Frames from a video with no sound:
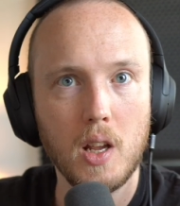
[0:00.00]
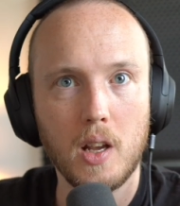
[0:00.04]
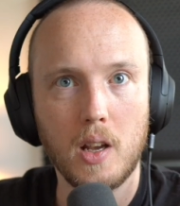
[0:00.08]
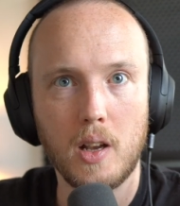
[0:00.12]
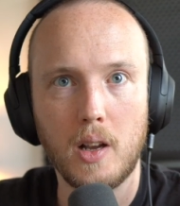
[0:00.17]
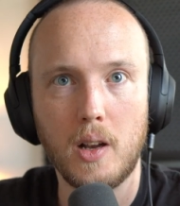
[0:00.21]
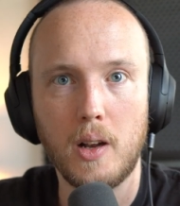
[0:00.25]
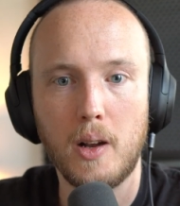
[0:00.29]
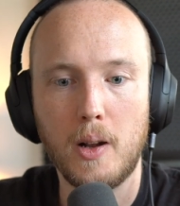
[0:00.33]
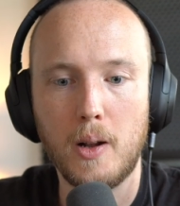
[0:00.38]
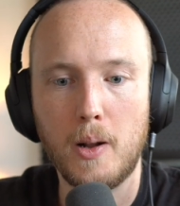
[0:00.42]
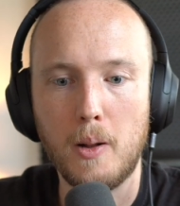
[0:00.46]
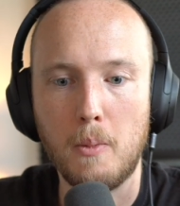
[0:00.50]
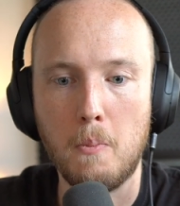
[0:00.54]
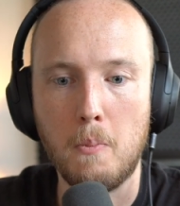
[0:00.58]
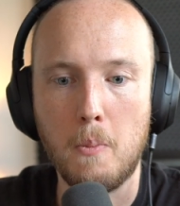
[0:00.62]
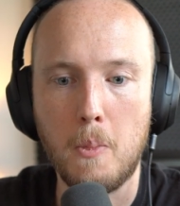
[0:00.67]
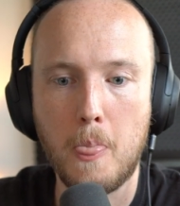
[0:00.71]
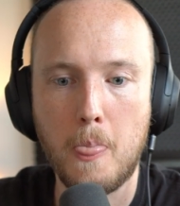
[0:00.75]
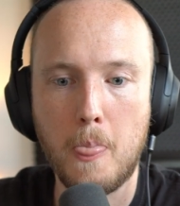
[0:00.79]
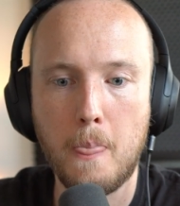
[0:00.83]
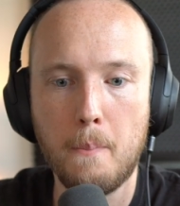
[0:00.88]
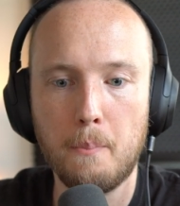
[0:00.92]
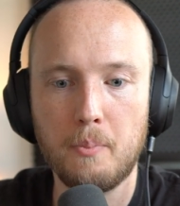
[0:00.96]

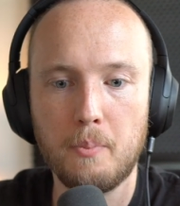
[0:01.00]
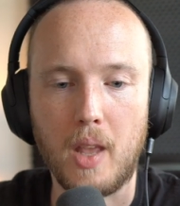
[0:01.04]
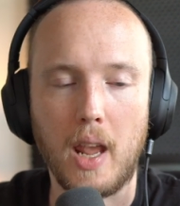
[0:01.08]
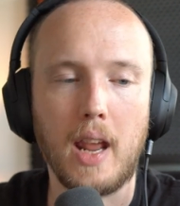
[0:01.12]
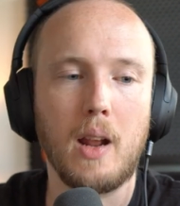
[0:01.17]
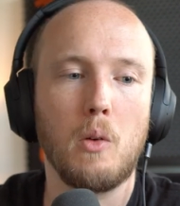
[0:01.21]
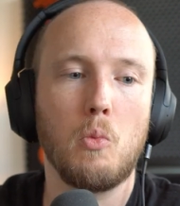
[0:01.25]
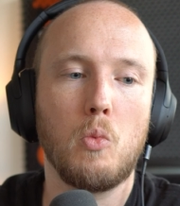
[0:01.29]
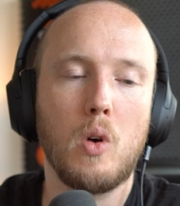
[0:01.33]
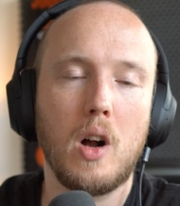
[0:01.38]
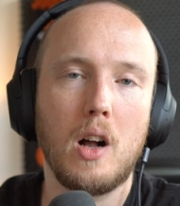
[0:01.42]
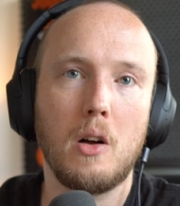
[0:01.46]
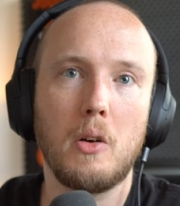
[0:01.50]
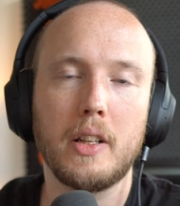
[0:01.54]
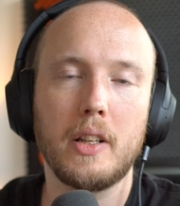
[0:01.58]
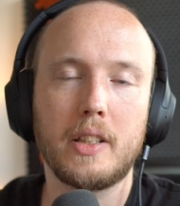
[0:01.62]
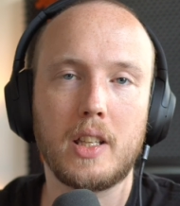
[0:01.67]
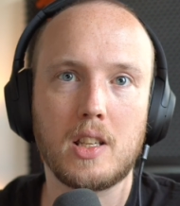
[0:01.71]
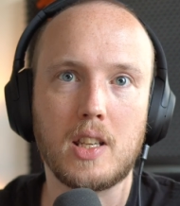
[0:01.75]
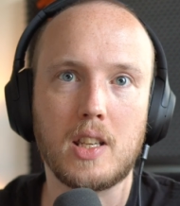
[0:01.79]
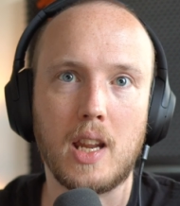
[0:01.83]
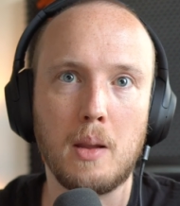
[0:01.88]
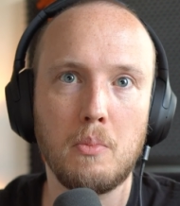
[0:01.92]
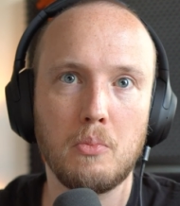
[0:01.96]
while at
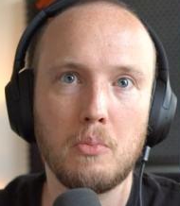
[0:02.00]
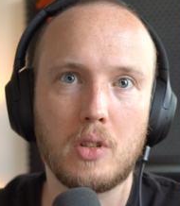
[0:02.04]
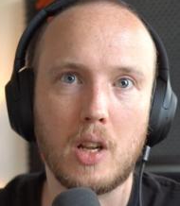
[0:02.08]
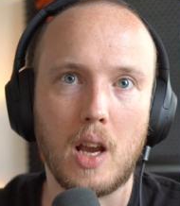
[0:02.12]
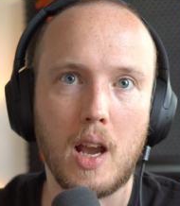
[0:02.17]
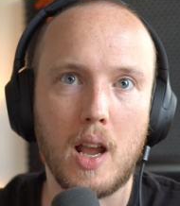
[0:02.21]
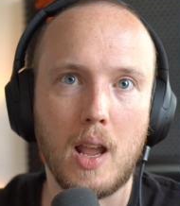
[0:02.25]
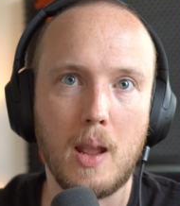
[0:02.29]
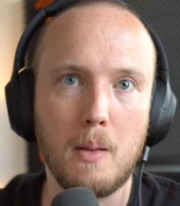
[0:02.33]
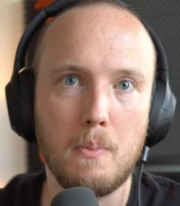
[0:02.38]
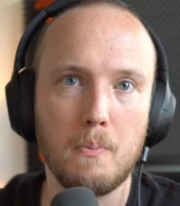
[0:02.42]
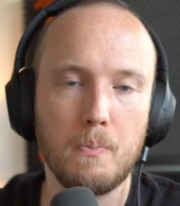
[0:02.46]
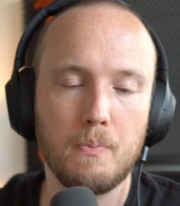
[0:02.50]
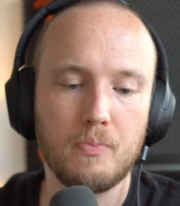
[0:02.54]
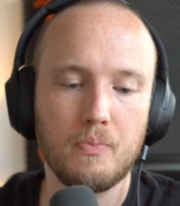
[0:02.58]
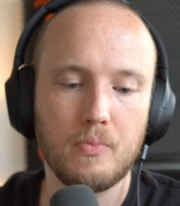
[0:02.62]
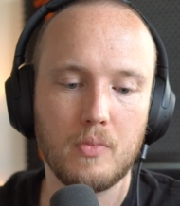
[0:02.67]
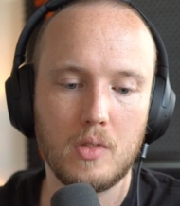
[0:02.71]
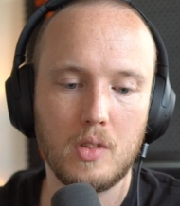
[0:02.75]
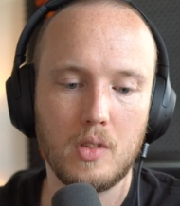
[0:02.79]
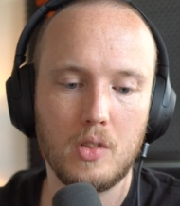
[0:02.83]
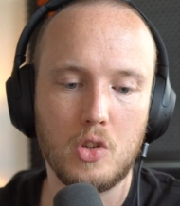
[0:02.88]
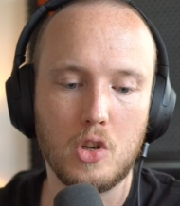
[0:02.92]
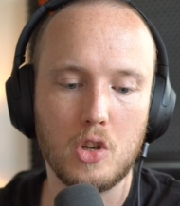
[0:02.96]
the same time
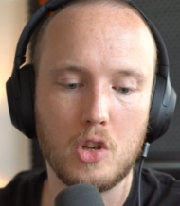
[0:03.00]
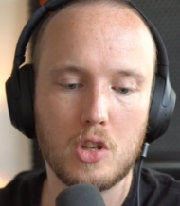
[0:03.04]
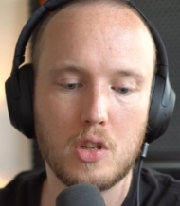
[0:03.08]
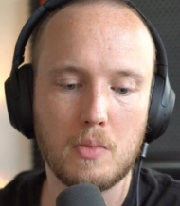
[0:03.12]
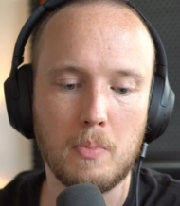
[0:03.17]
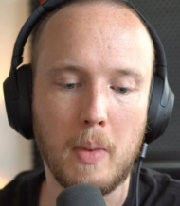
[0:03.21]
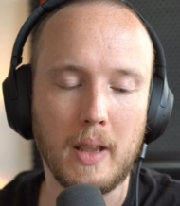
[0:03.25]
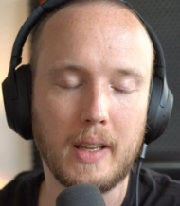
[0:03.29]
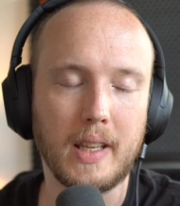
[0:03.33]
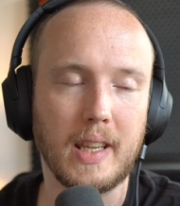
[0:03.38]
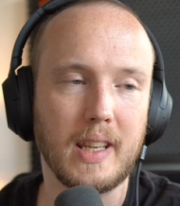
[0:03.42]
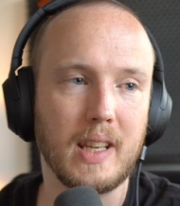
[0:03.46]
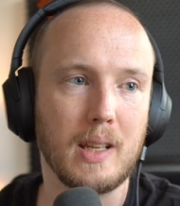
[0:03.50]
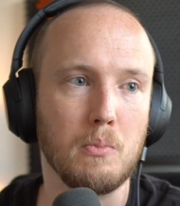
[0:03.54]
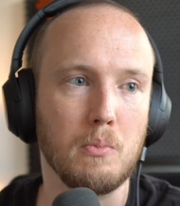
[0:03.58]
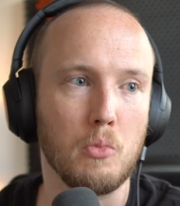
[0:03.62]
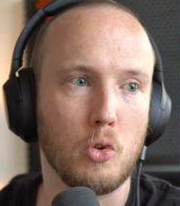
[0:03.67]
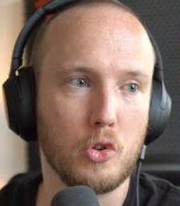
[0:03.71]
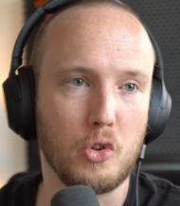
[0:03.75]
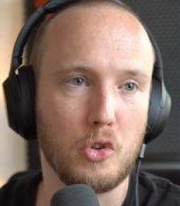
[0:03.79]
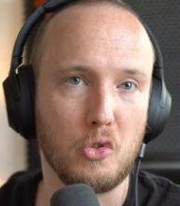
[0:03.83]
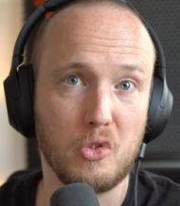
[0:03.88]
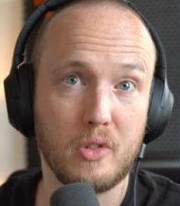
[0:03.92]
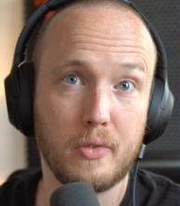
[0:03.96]
just making it
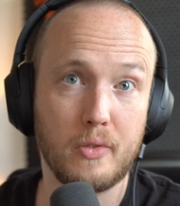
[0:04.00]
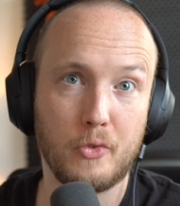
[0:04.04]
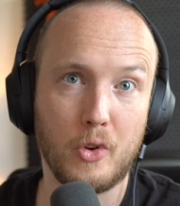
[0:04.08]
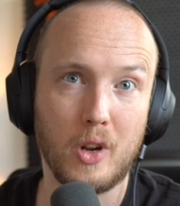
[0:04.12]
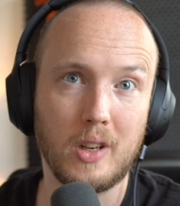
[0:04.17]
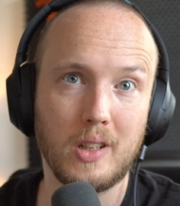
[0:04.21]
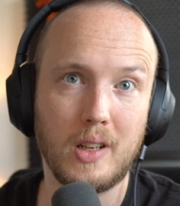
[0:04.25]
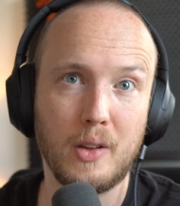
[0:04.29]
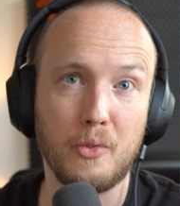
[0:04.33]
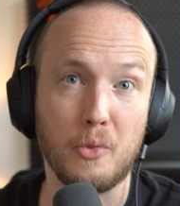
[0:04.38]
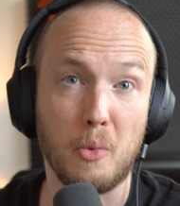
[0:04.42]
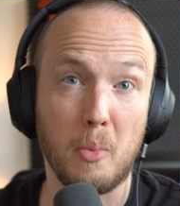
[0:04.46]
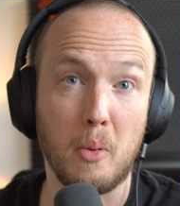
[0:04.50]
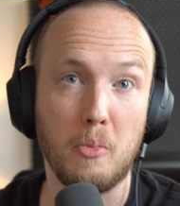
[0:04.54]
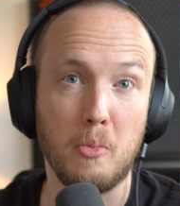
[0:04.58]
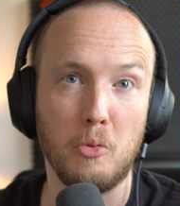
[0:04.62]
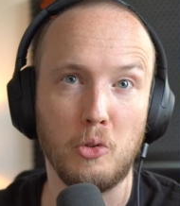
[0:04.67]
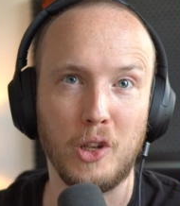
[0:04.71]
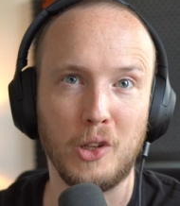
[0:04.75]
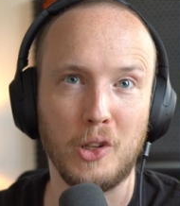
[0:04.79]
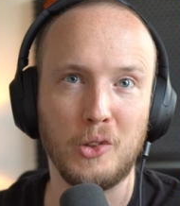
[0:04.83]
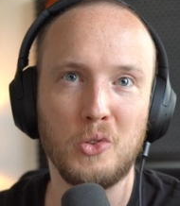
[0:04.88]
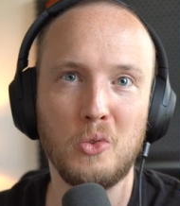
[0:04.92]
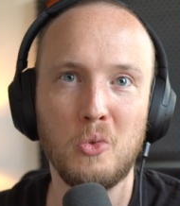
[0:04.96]
more user-friendly for people
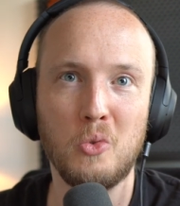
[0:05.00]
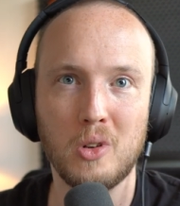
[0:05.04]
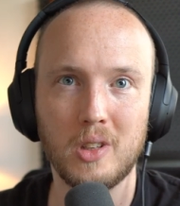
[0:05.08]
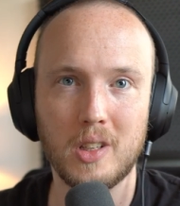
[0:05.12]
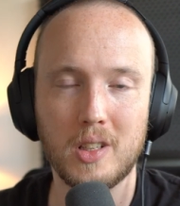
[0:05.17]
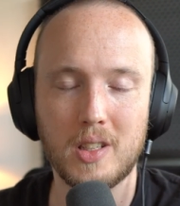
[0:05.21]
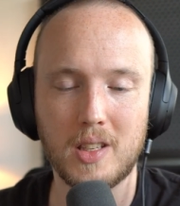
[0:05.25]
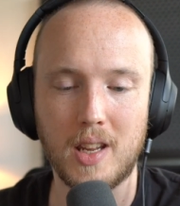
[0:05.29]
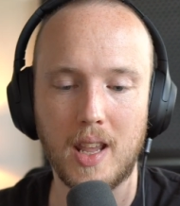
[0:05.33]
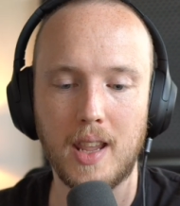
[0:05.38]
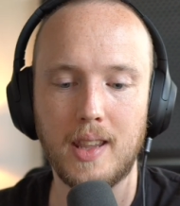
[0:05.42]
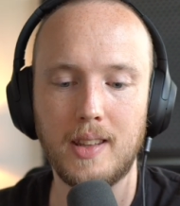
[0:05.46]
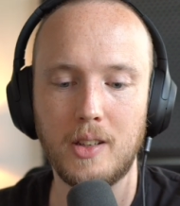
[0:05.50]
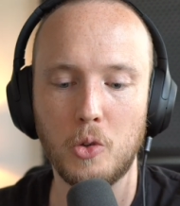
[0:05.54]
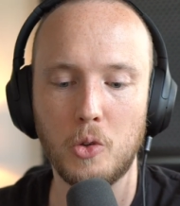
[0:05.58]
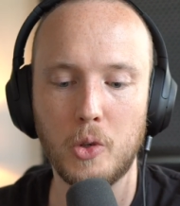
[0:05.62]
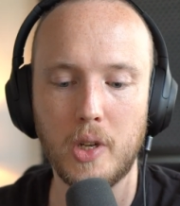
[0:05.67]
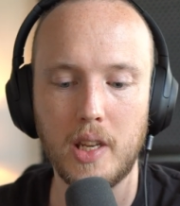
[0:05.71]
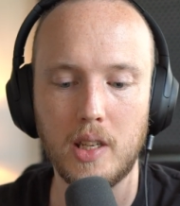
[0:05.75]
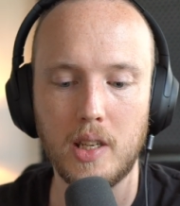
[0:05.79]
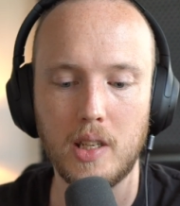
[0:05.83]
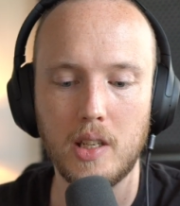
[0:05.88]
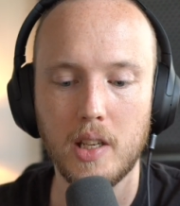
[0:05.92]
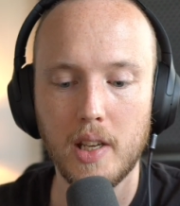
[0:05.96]
that do want to stay in
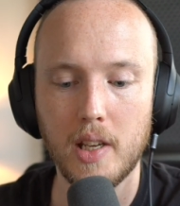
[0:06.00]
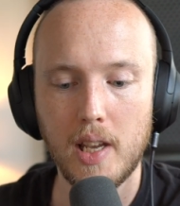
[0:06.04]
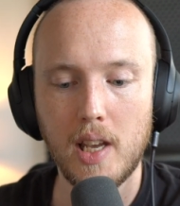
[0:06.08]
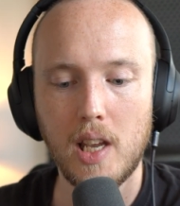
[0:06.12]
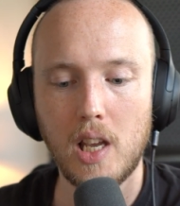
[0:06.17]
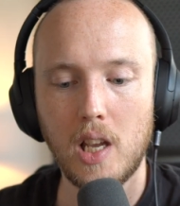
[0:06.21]
Houdini,